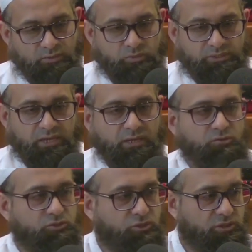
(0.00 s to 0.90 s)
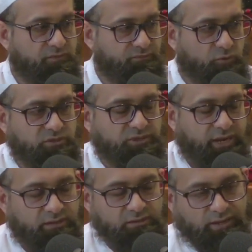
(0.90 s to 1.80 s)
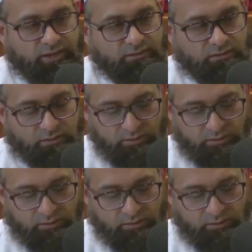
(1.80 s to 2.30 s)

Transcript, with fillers: It will take out good, fertile land.